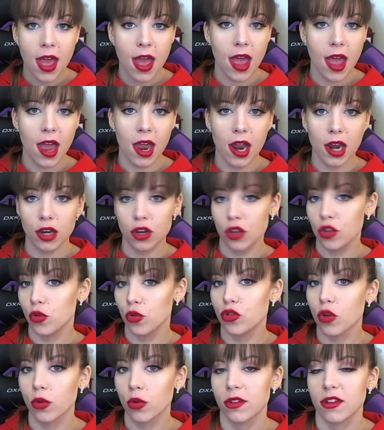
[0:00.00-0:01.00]
and you
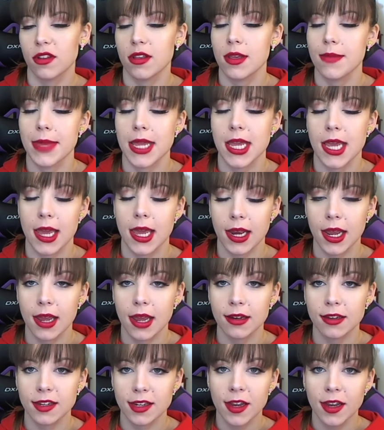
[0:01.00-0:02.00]
don't see me in
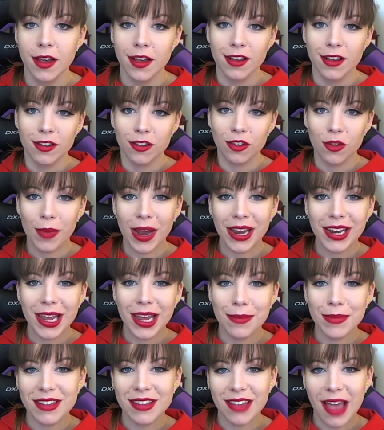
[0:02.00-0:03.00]
it. So my
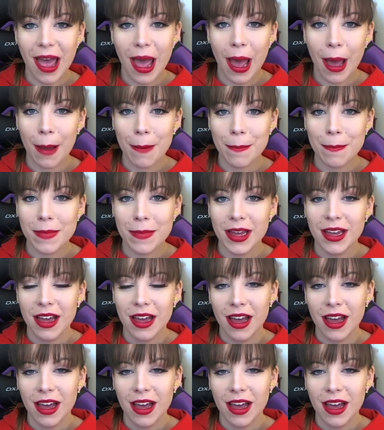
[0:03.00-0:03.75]
name is M.